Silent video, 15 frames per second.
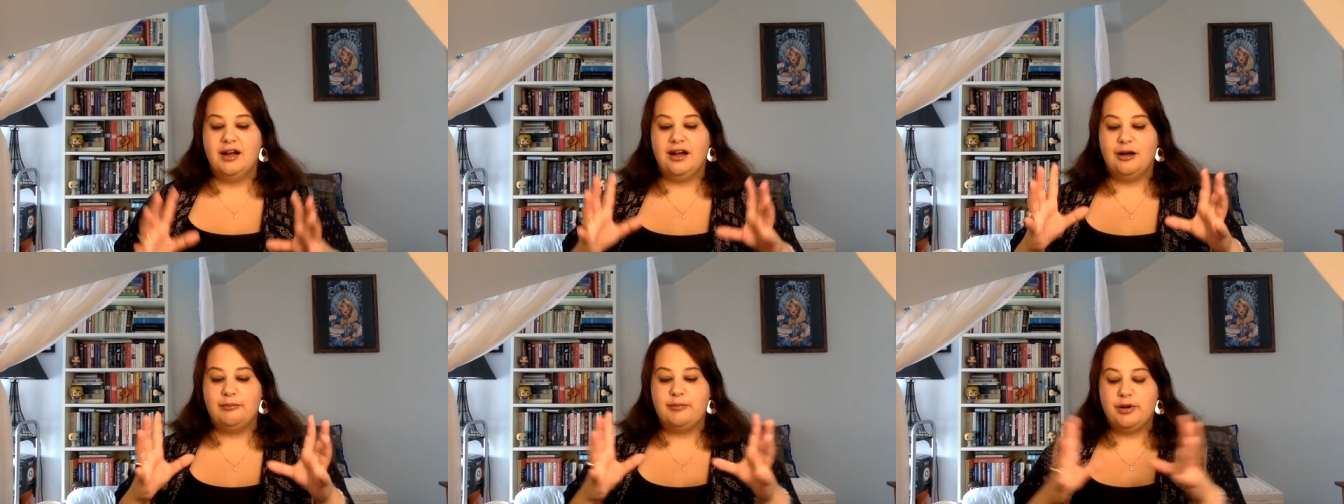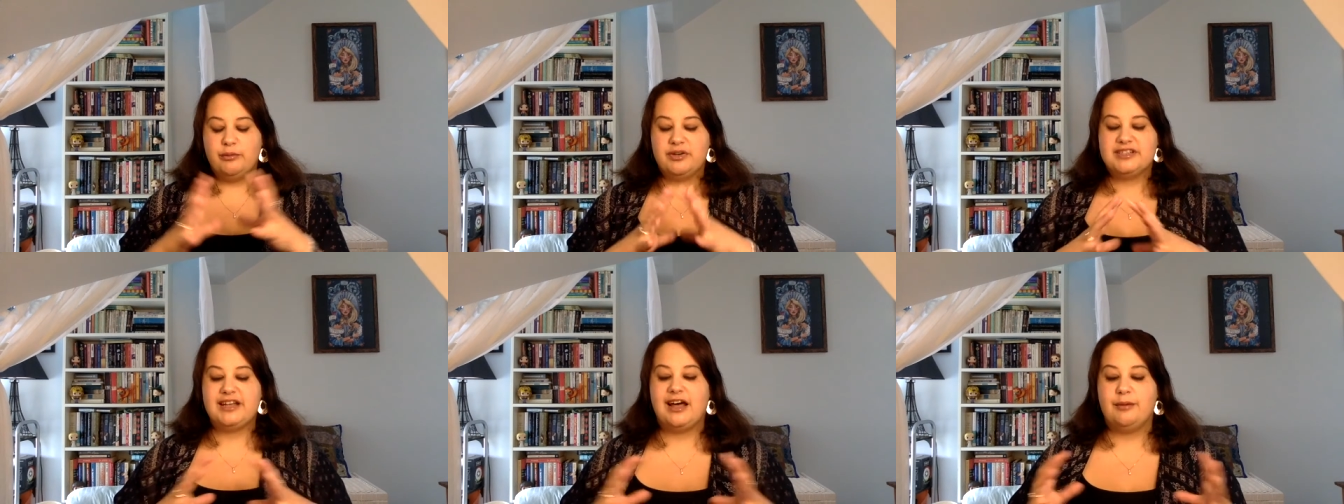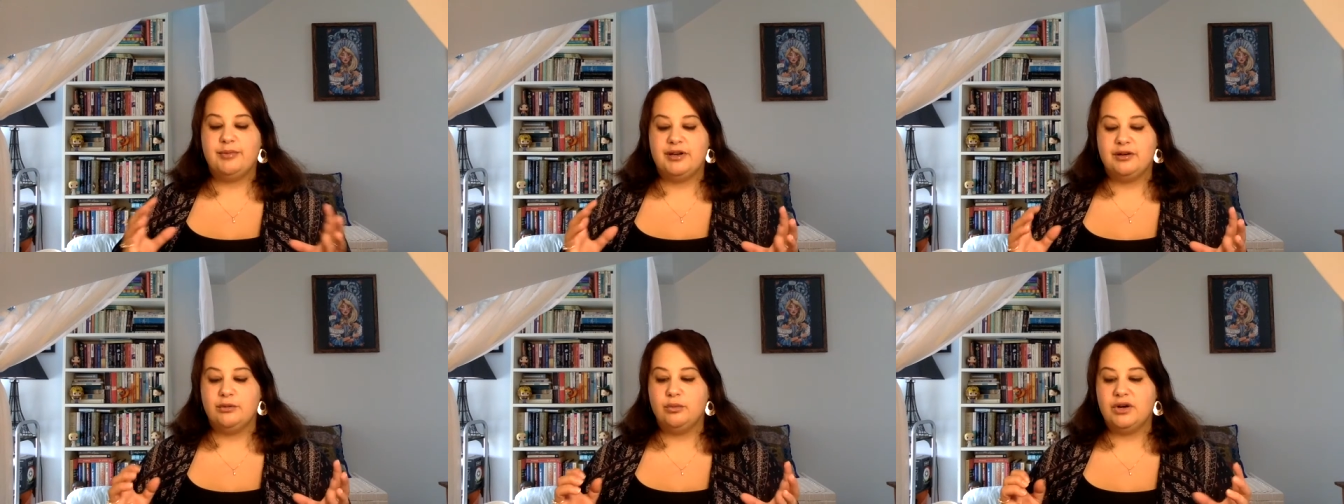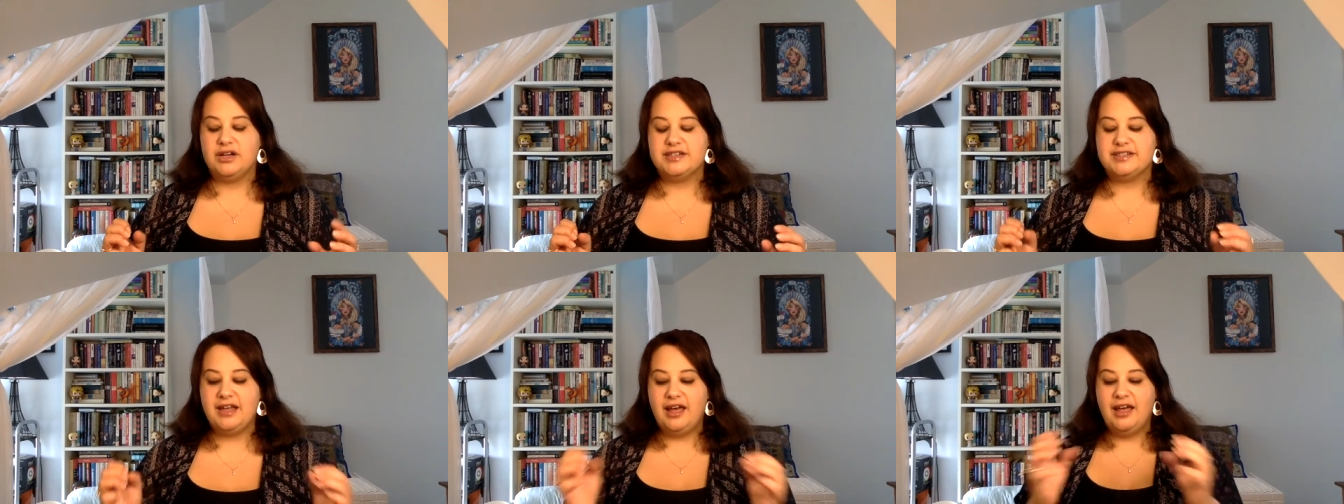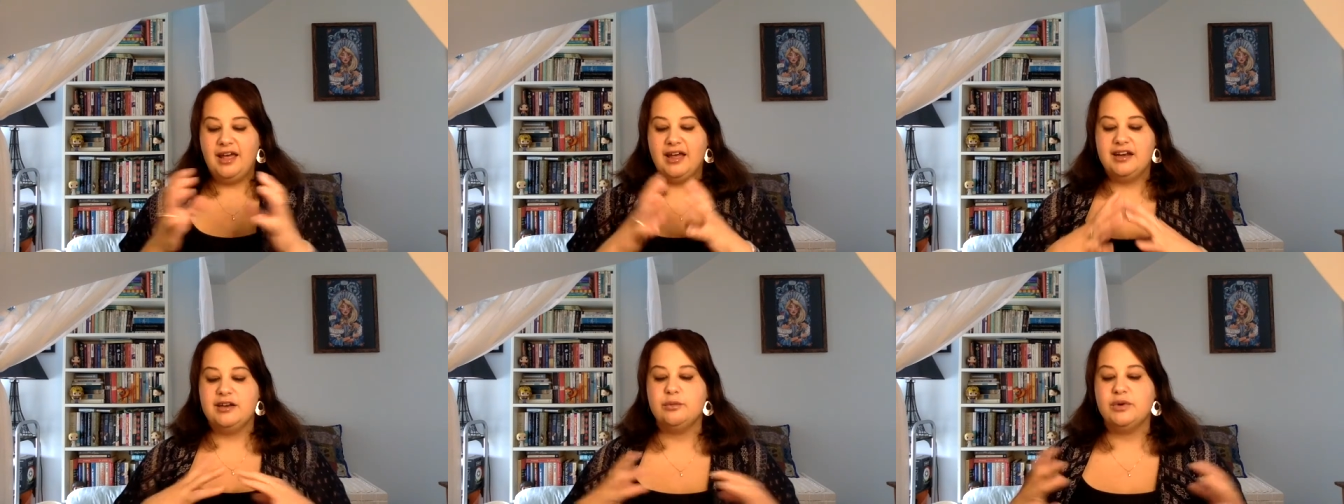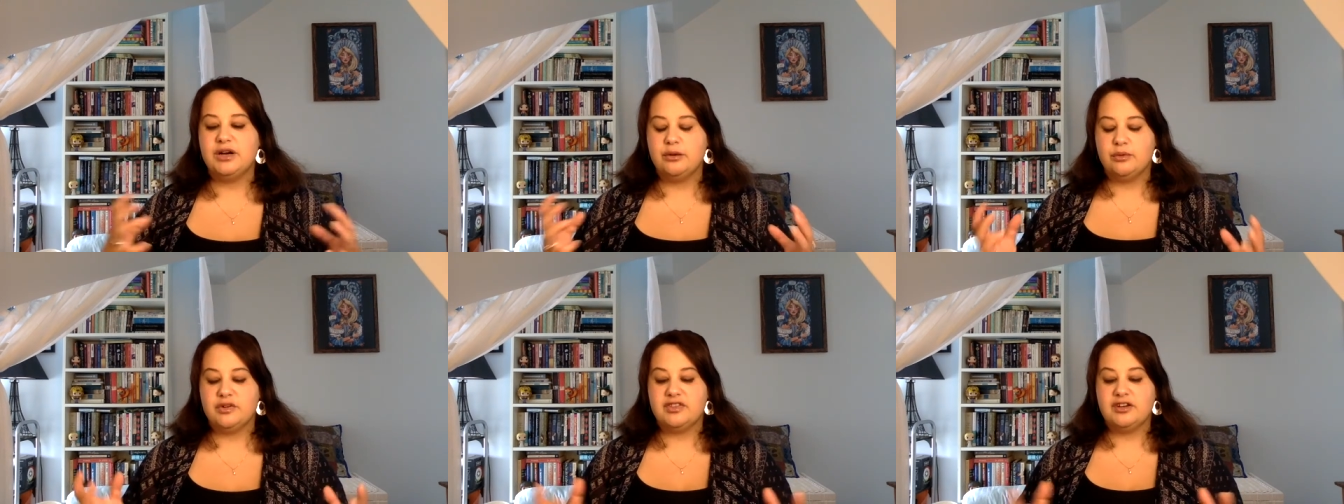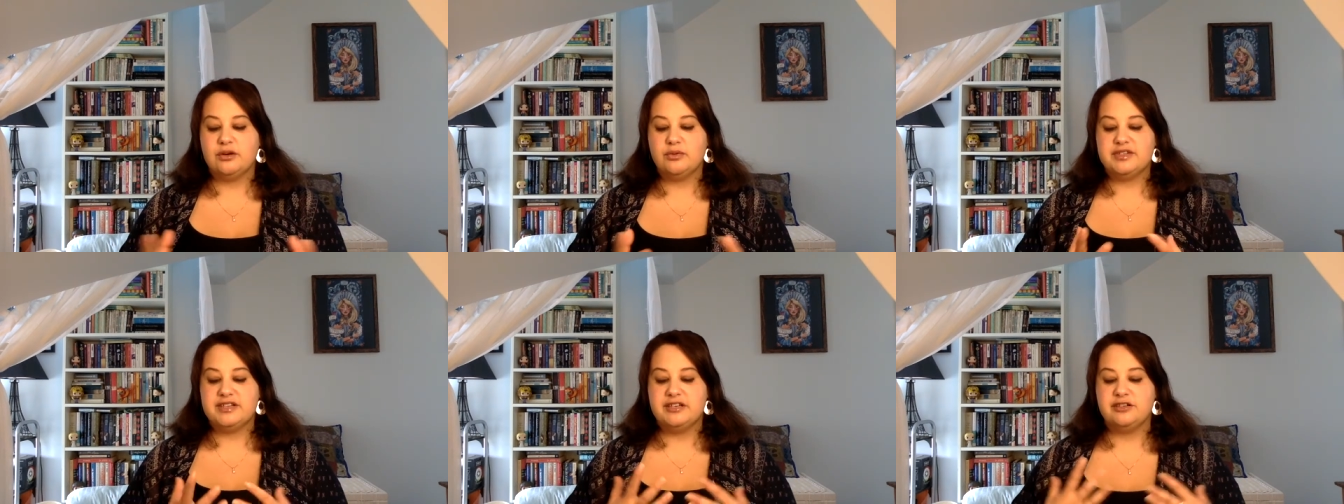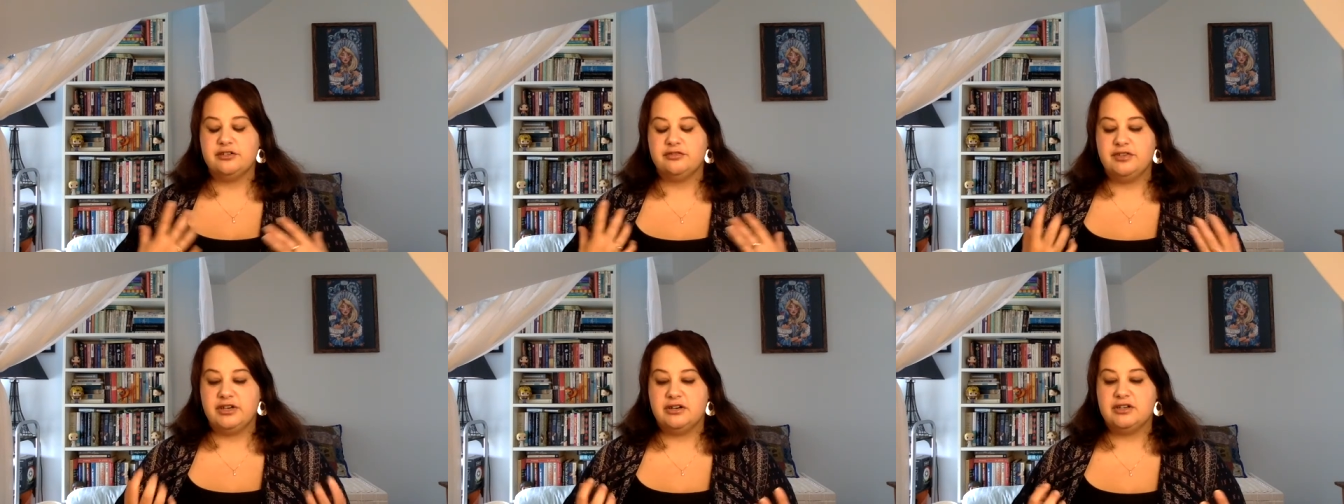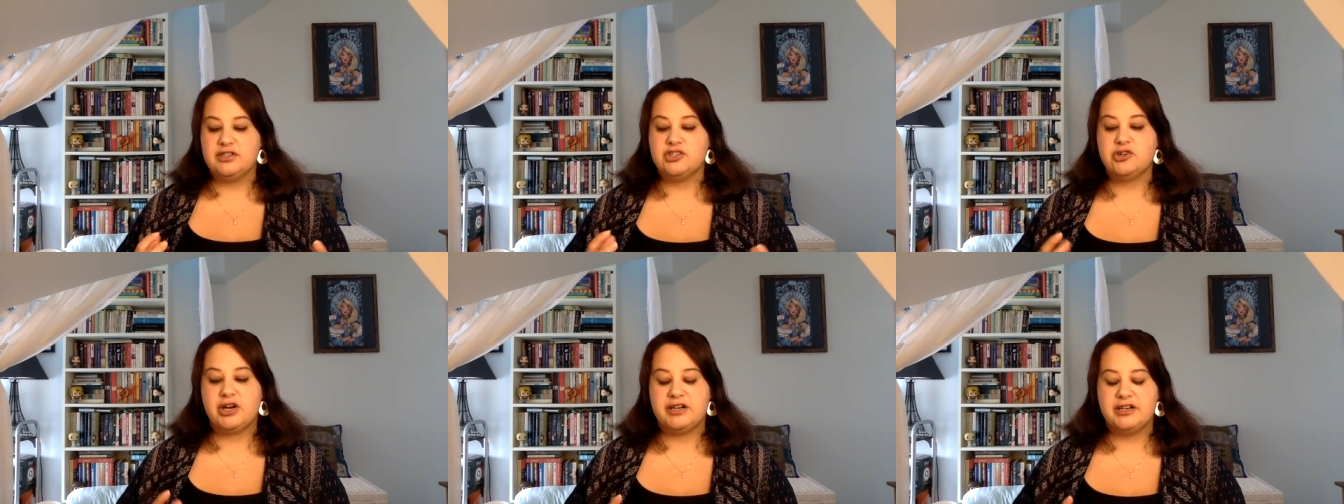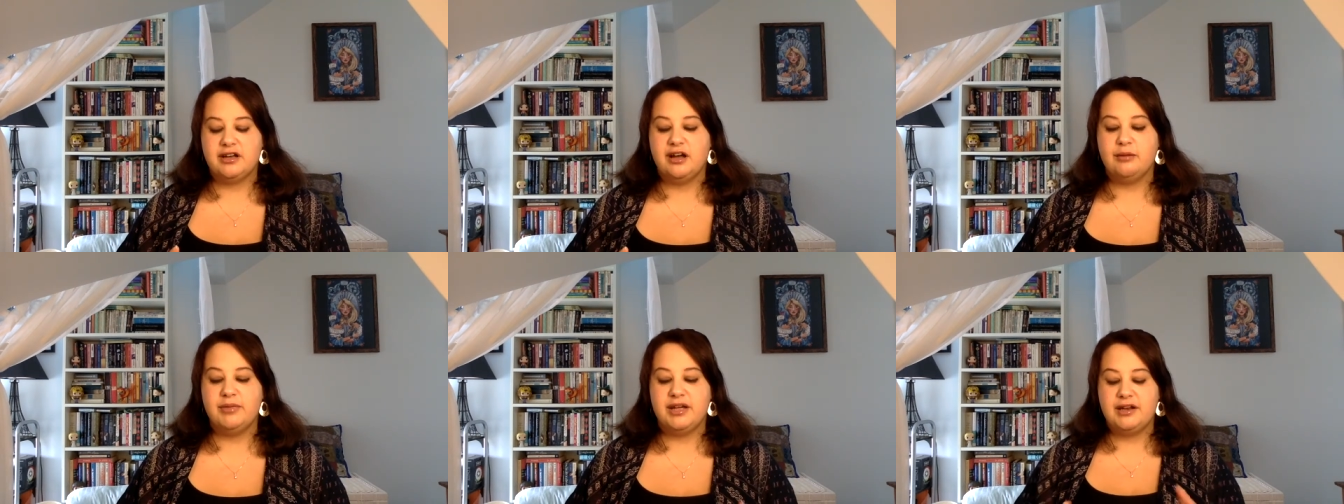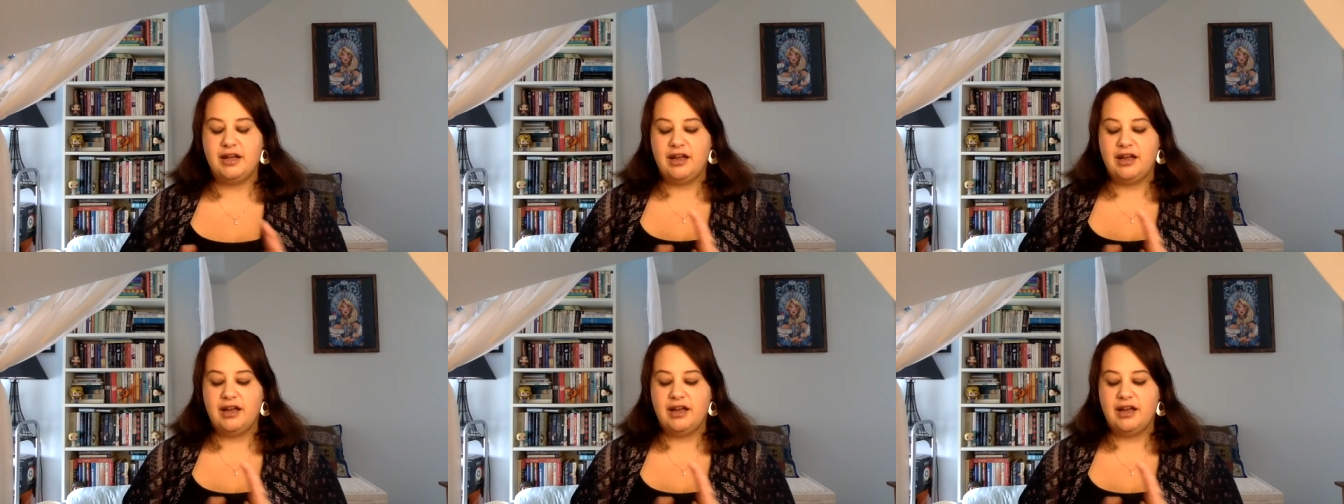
Um, but what's happening was anywhere where there was interference trying to come in,